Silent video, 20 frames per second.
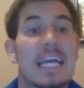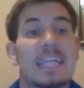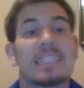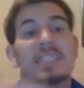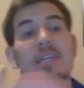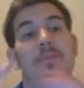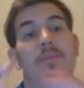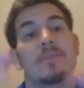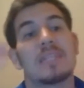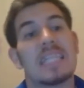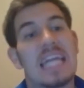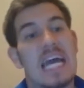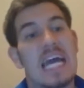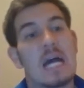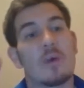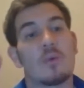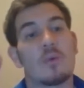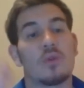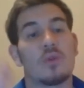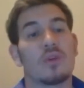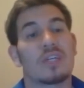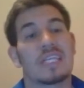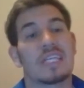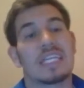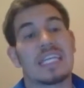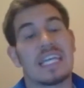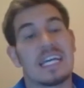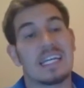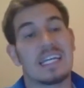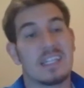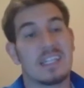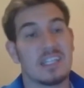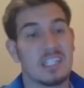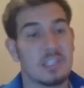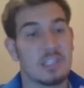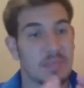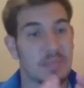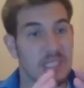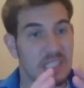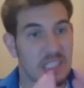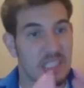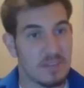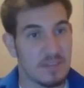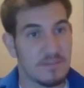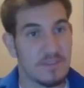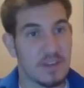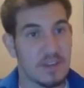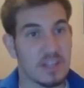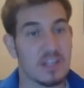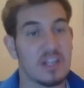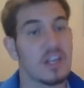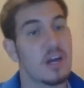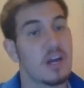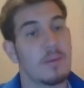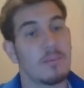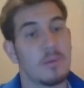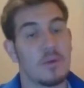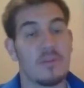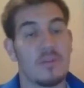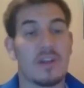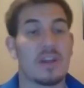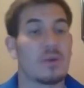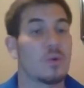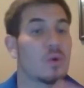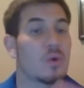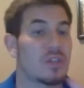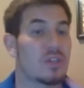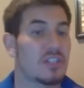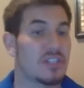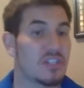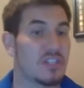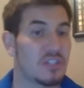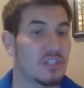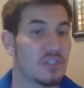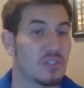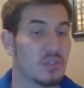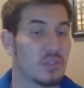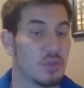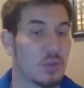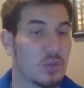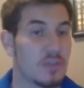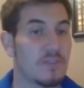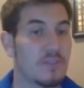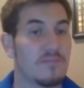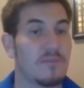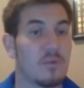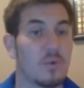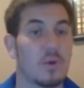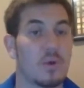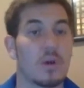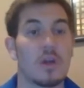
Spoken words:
except now we're looking at a specific number that an organization is looking for.